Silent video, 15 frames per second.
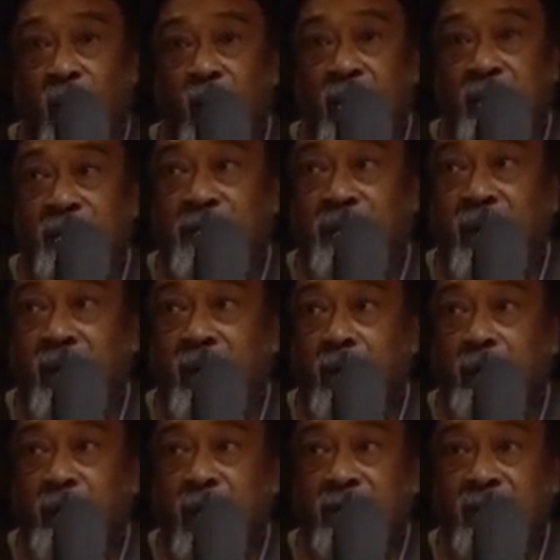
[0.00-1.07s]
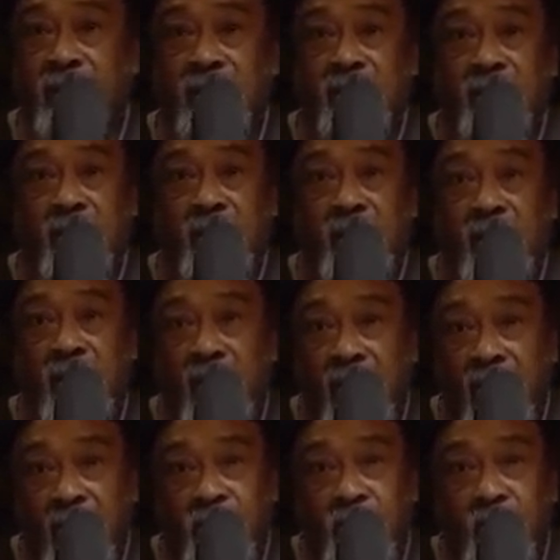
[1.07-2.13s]
What's feeding the presence?
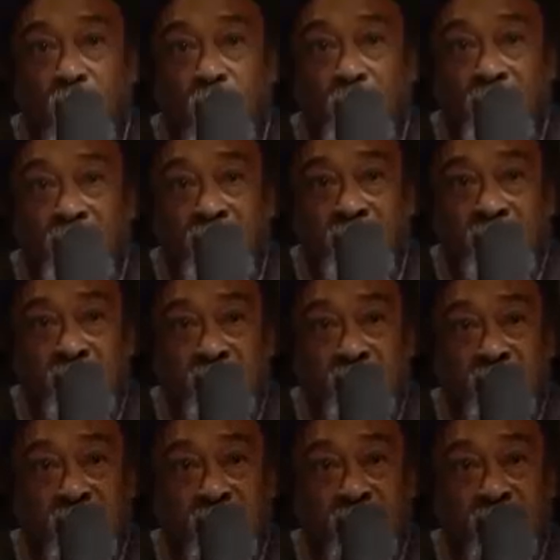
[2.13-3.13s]
Absorbing it into